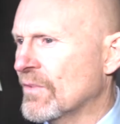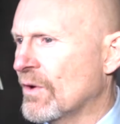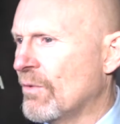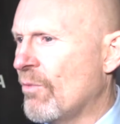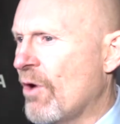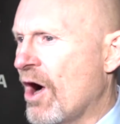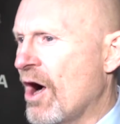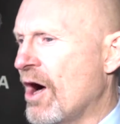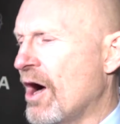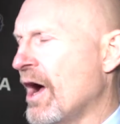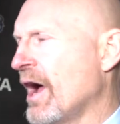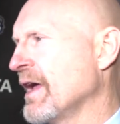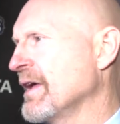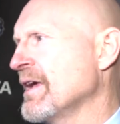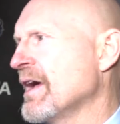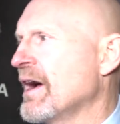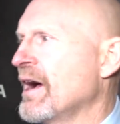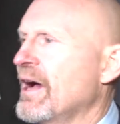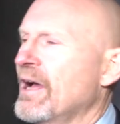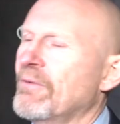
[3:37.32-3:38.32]

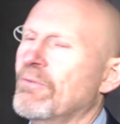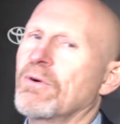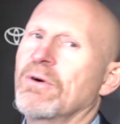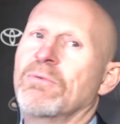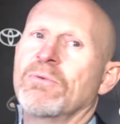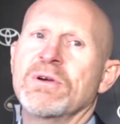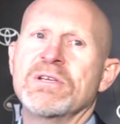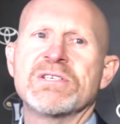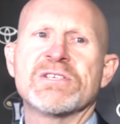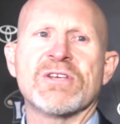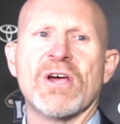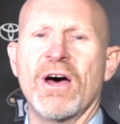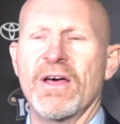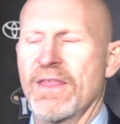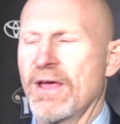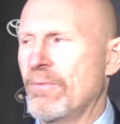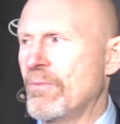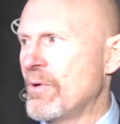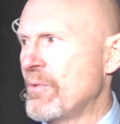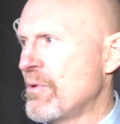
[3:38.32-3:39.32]
We saw
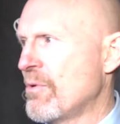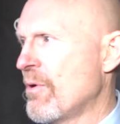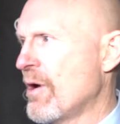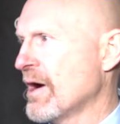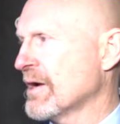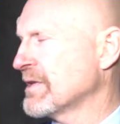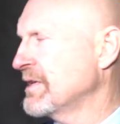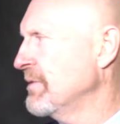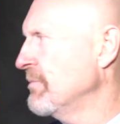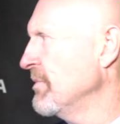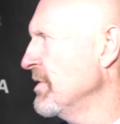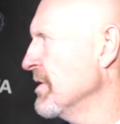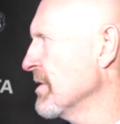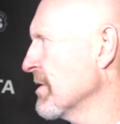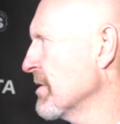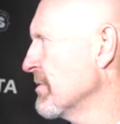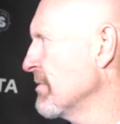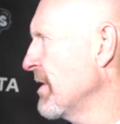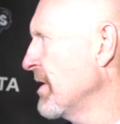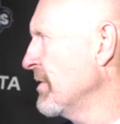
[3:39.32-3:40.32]
that when we walked in, we
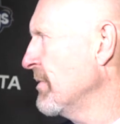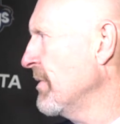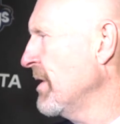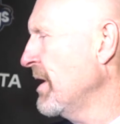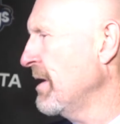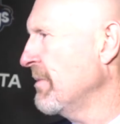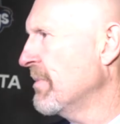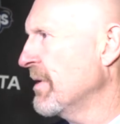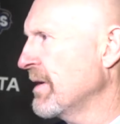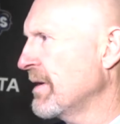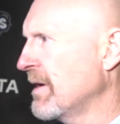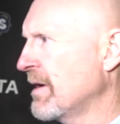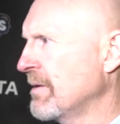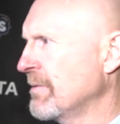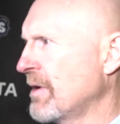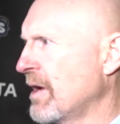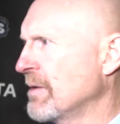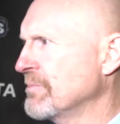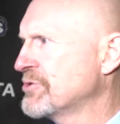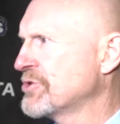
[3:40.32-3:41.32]
heard right away, but
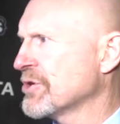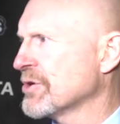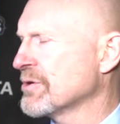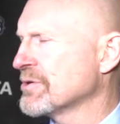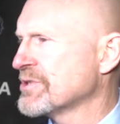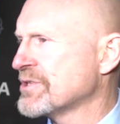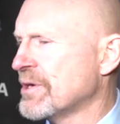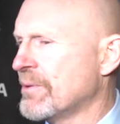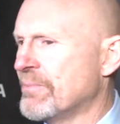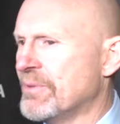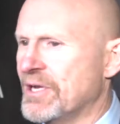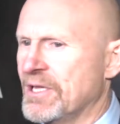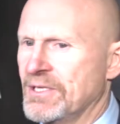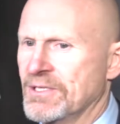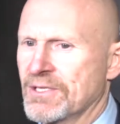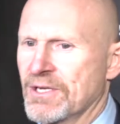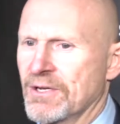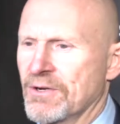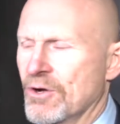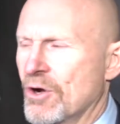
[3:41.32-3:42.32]
I'm sure
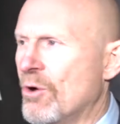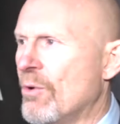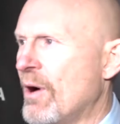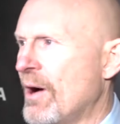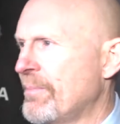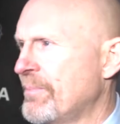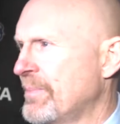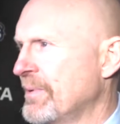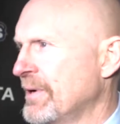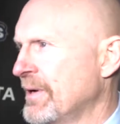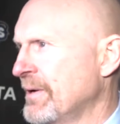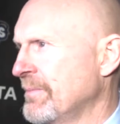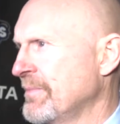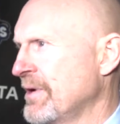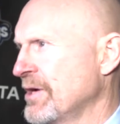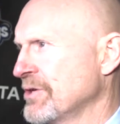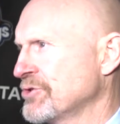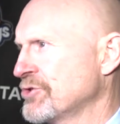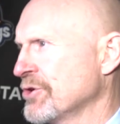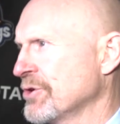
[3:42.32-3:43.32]
somebody's going to go up. I'm
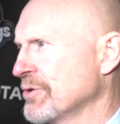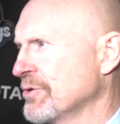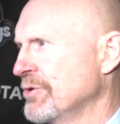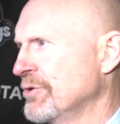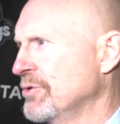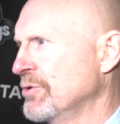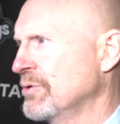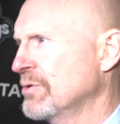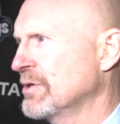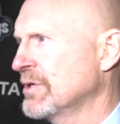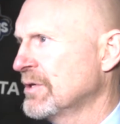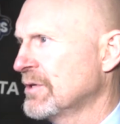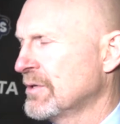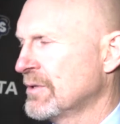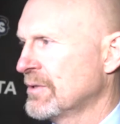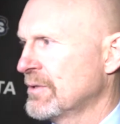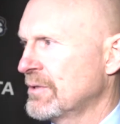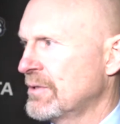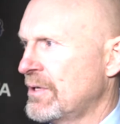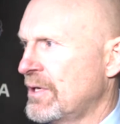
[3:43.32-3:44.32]
not sure who,
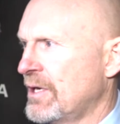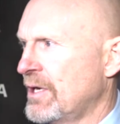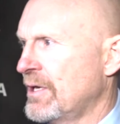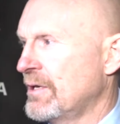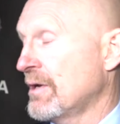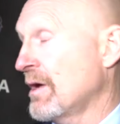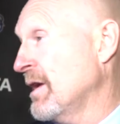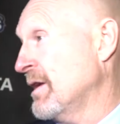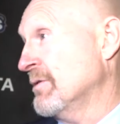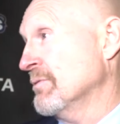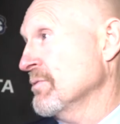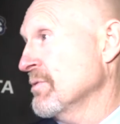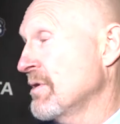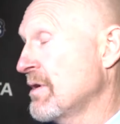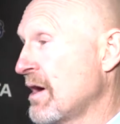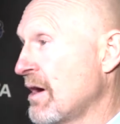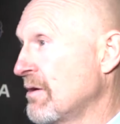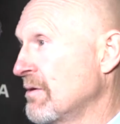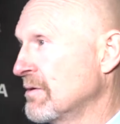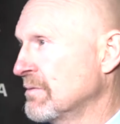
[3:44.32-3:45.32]
and I don't know
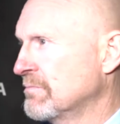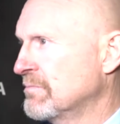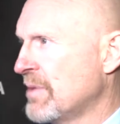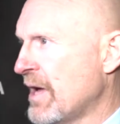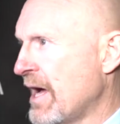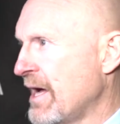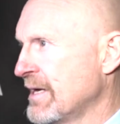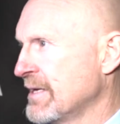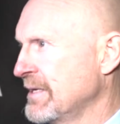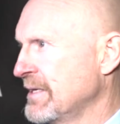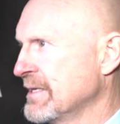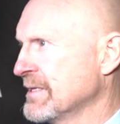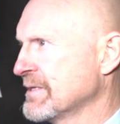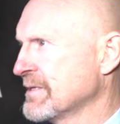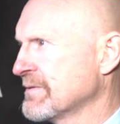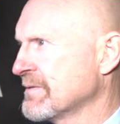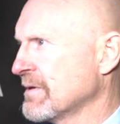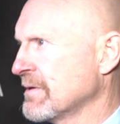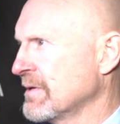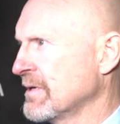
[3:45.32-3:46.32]
how bad it
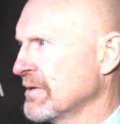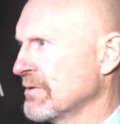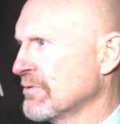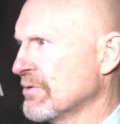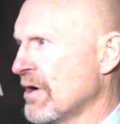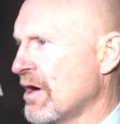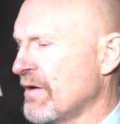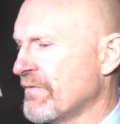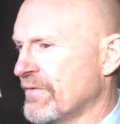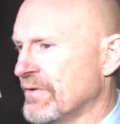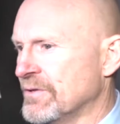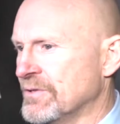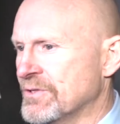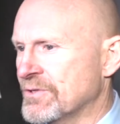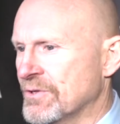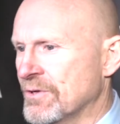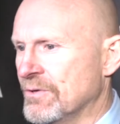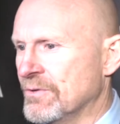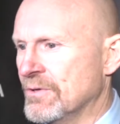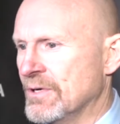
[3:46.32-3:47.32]
is in Crawford,
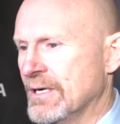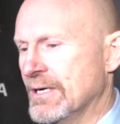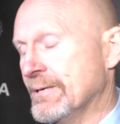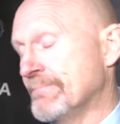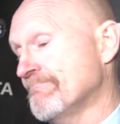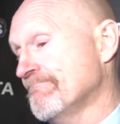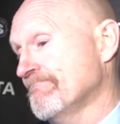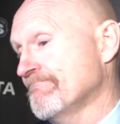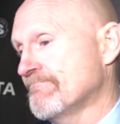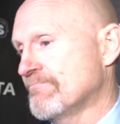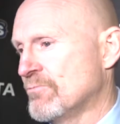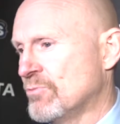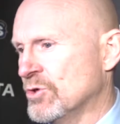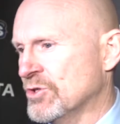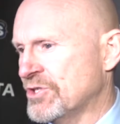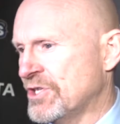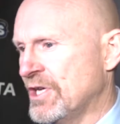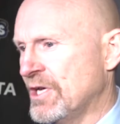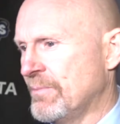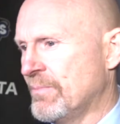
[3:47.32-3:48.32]
so we'll
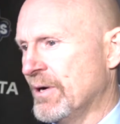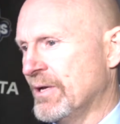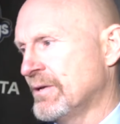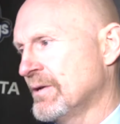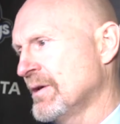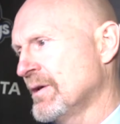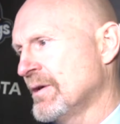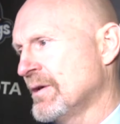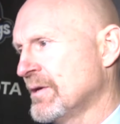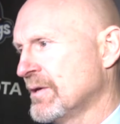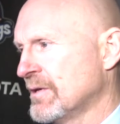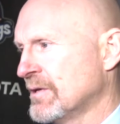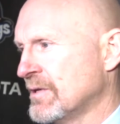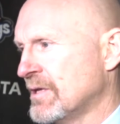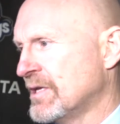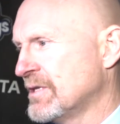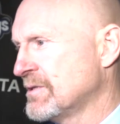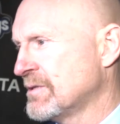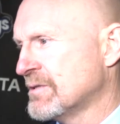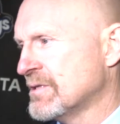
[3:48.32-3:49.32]
see, but
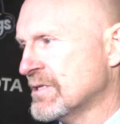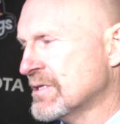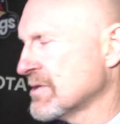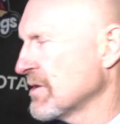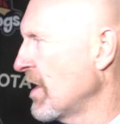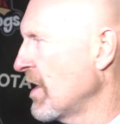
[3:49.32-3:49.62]
just as